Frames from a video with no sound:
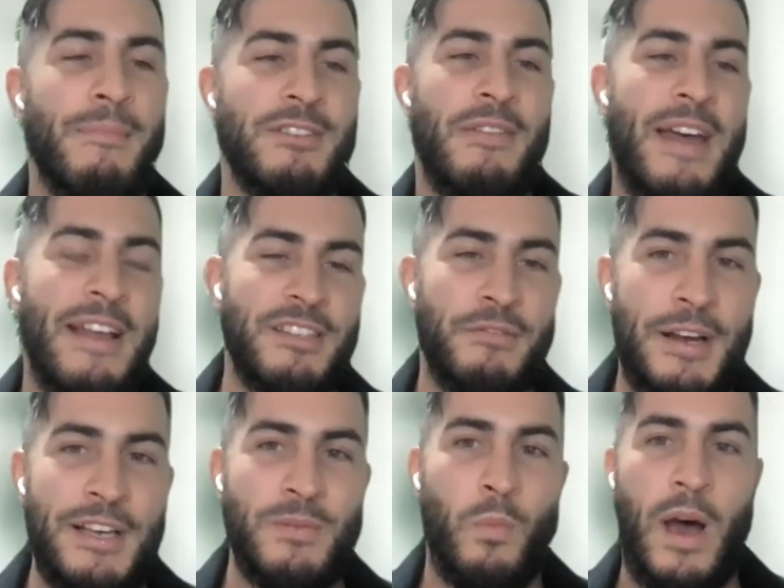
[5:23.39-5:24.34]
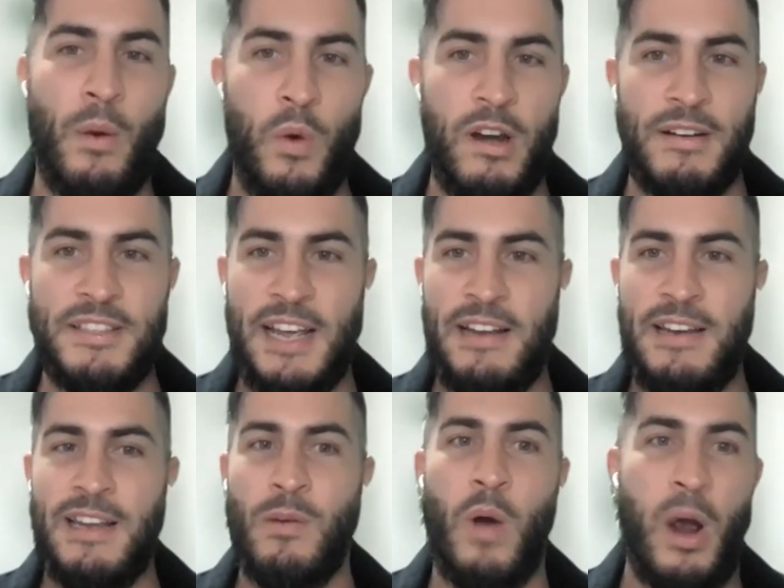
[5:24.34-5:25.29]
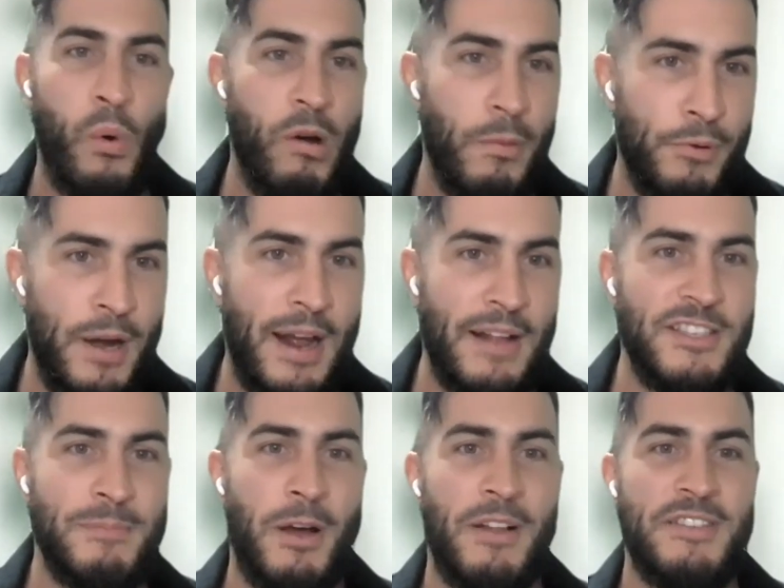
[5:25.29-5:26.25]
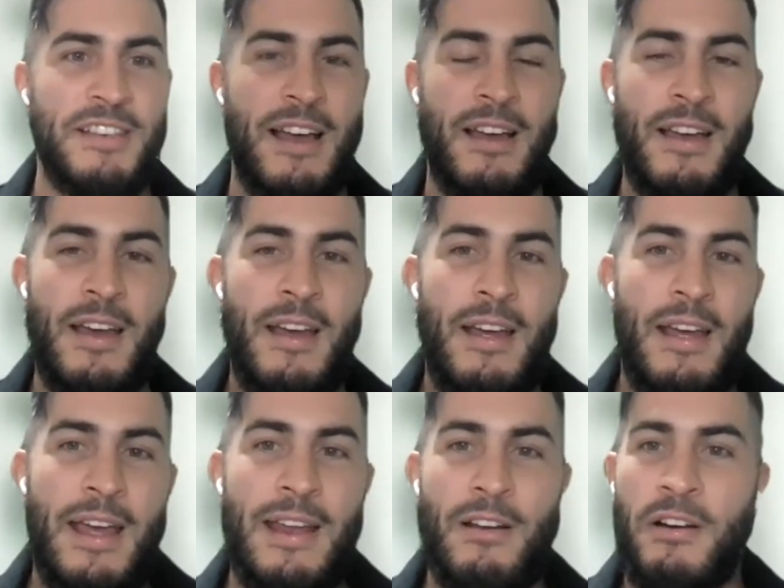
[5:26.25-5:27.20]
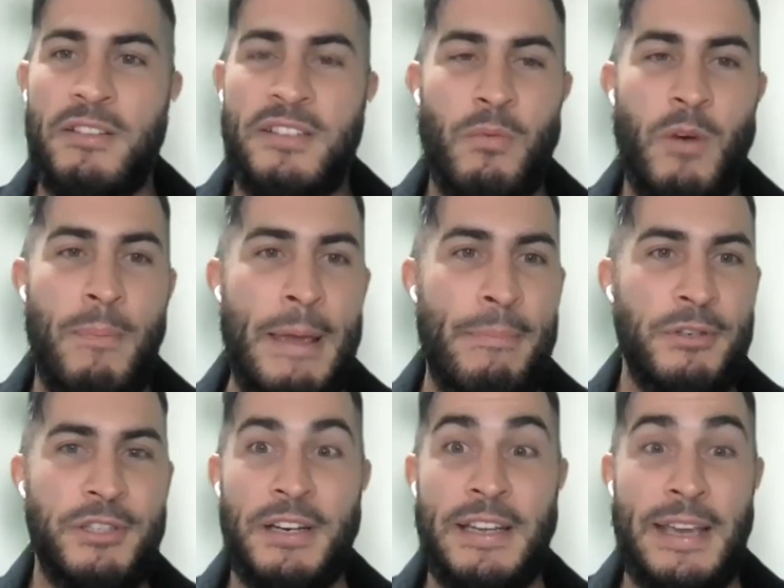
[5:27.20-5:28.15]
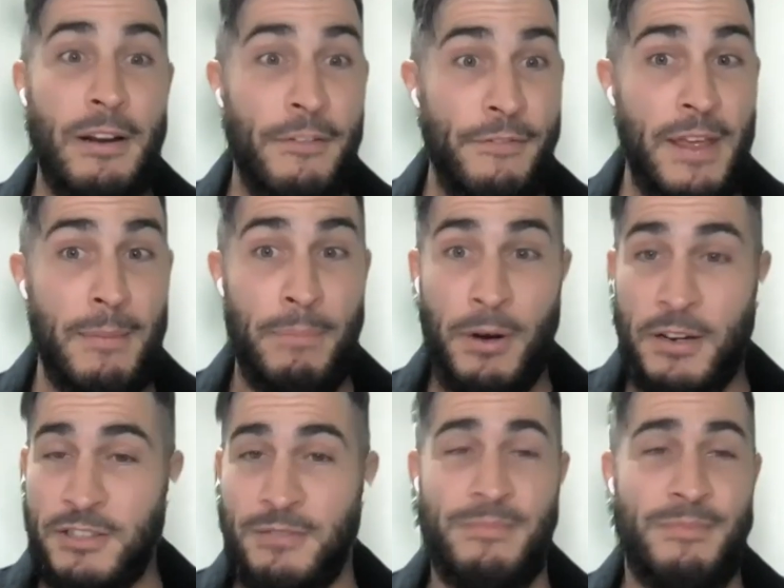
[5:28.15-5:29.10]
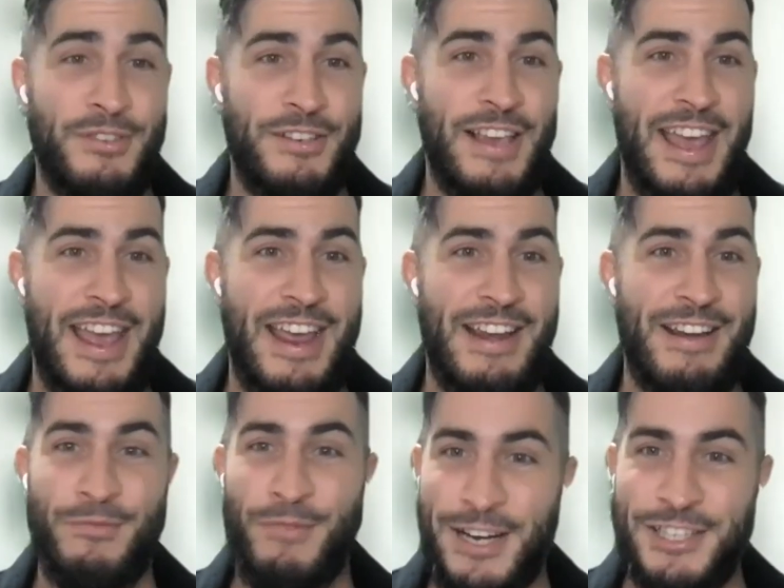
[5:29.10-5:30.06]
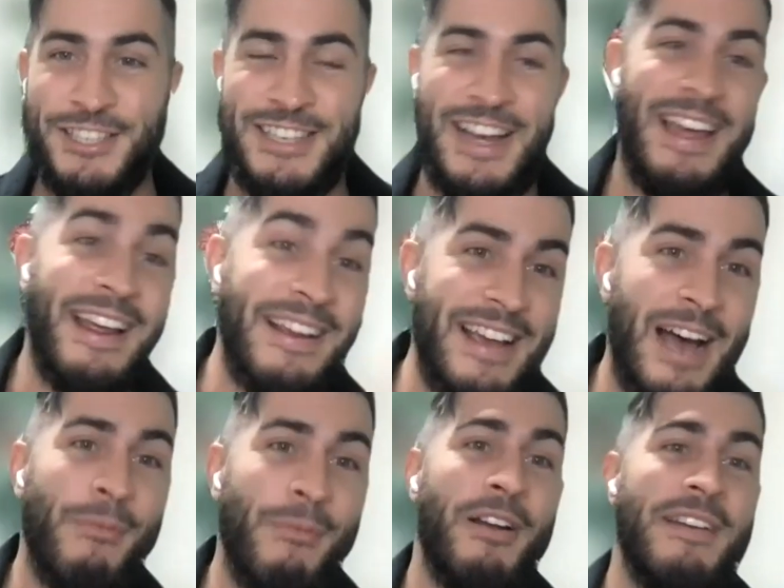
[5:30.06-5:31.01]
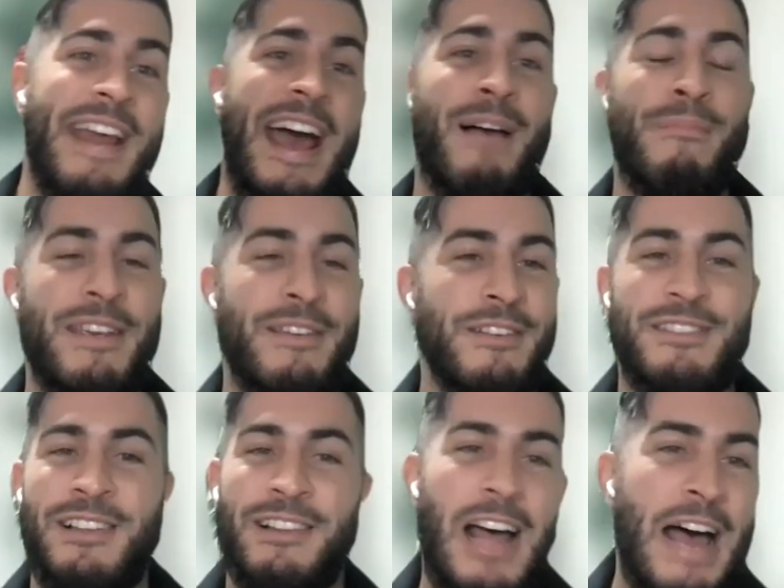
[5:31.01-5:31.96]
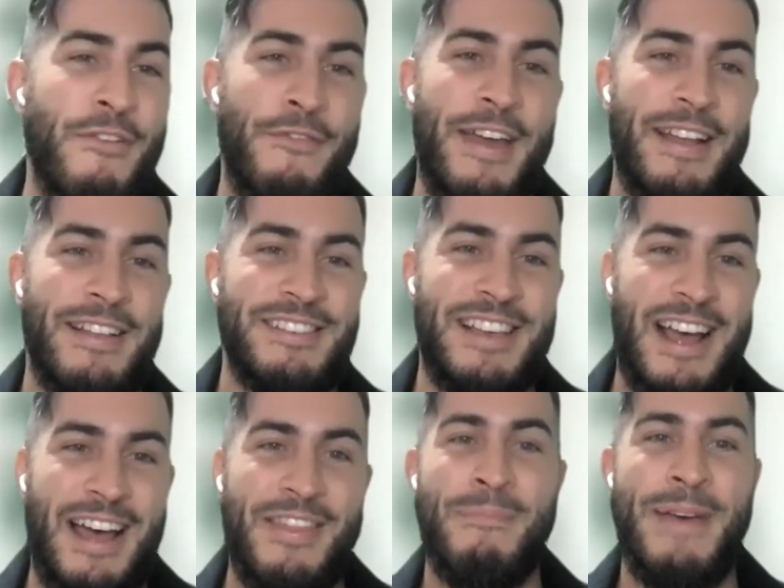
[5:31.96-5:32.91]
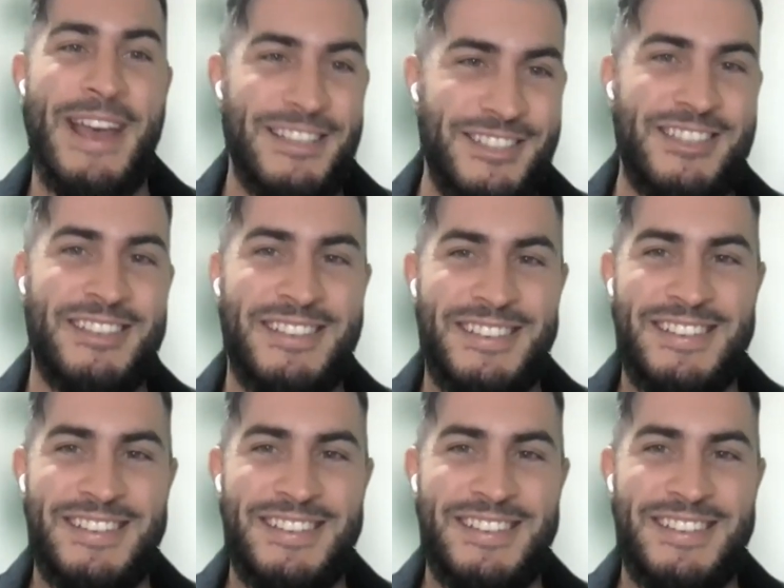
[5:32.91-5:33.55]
So that's the reason why we're attending, why we're a proud sponsor, and honestly, why people should get off their bottoms and register and come on down because live events are the best.